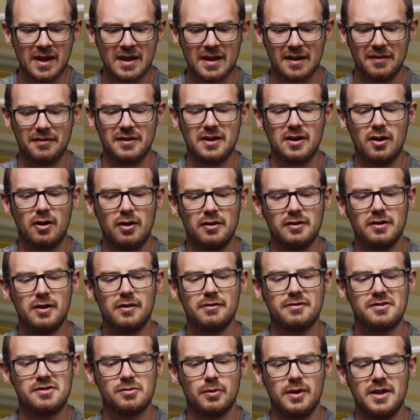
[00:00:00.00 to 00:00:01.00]
And the
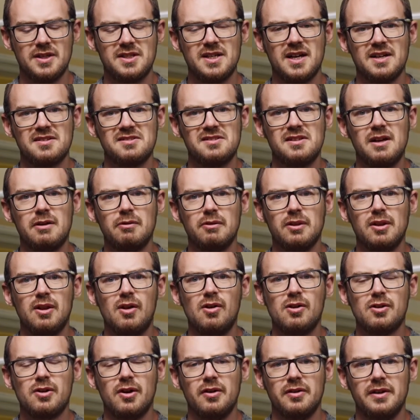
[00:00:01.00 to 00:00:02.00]
on-off switch has no
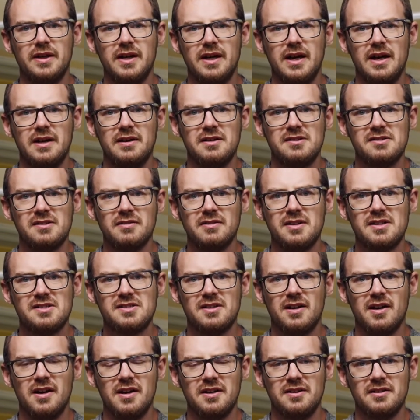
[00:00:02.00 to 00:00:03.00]
lock on it, and it's on the
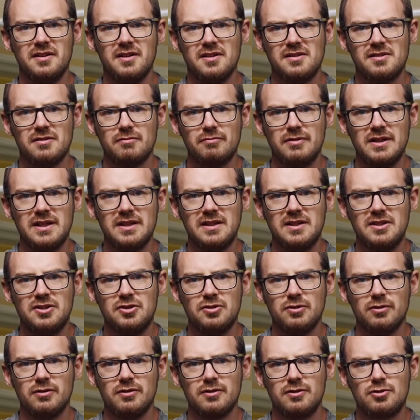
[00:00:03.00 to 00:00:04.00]
side, and it's a really
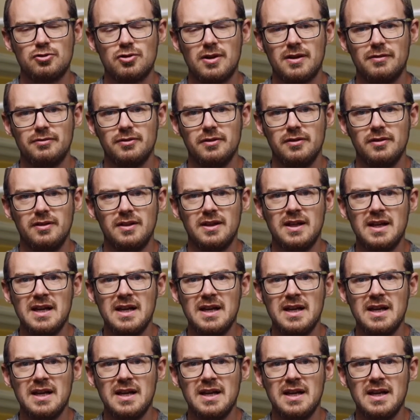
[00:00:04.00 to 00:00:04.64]
short travel.